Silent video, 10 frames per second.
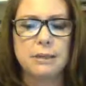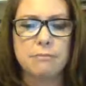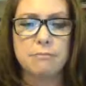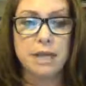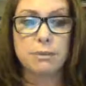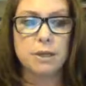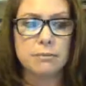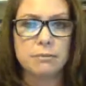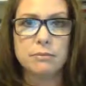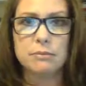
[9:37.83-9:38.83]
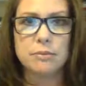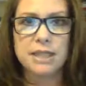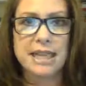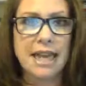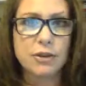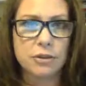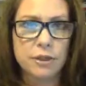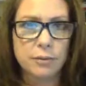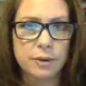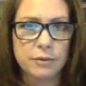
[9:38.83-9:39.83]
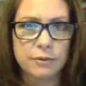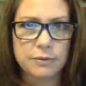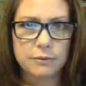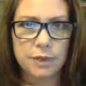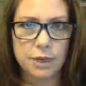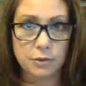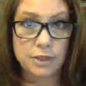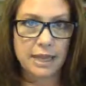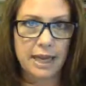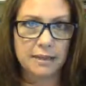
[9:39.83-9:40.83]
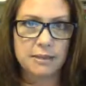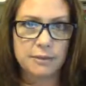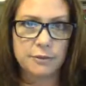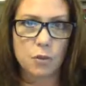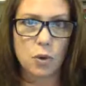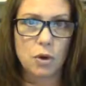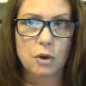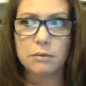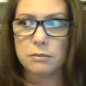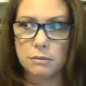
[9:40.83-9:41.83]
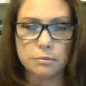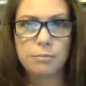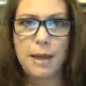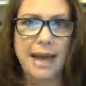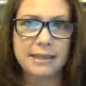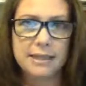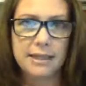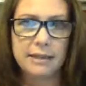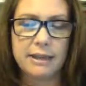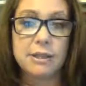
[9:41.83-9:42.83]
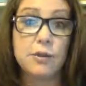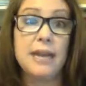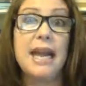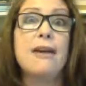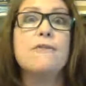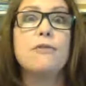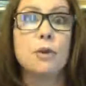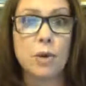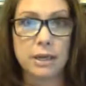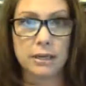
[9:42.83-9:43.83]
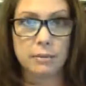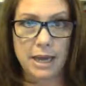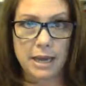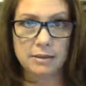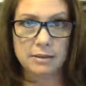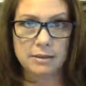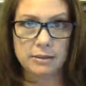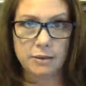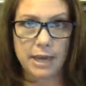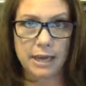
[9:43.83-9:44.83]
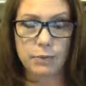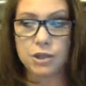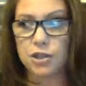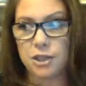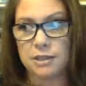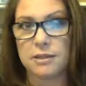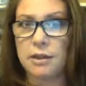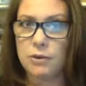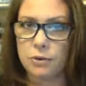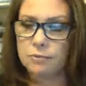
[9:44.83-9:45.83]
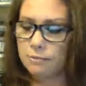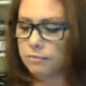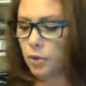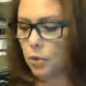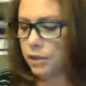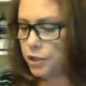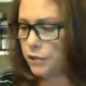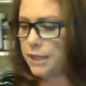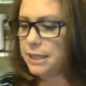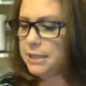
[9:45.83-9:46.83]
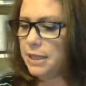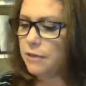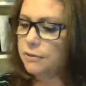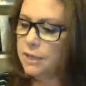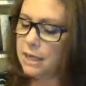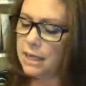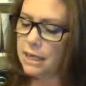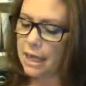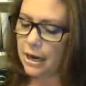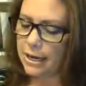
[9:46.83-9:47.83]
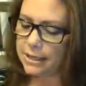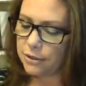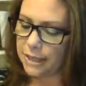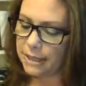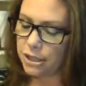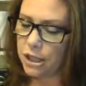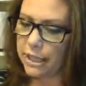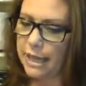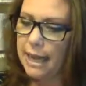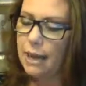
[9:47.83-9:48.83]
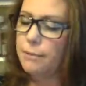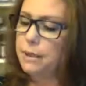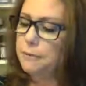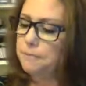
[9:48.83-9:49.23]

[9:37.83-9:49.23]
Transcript: minimum standard that we've, set for passing, so that everyone can pass? Okay, which is another whole issue in itself. All right, so that's Darling Hammond.